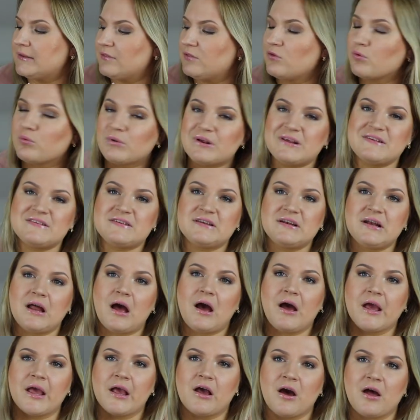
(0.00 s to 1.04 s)
The reason
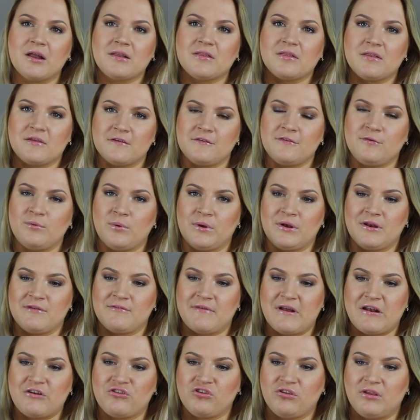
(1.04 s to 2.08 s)
I got this one
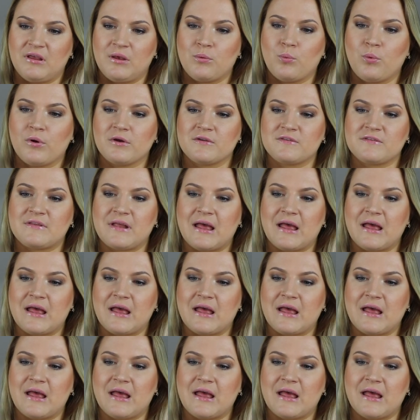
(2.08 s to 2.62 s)
eventually was